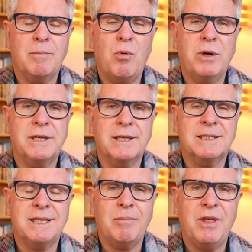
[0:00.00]
appointed
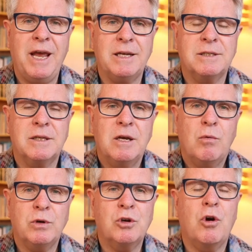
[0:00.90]
except that
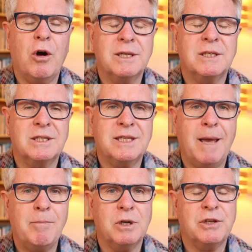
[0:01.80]
which God has
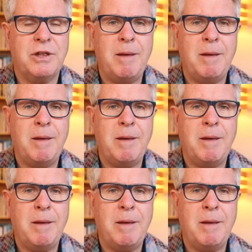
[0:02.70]
established.